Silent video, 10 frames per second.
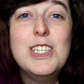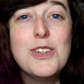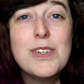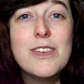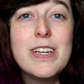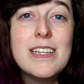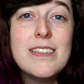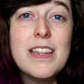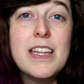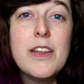During their dance
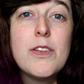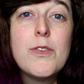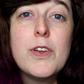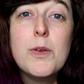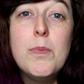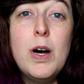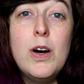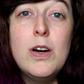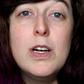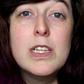at the Netherfield Ball,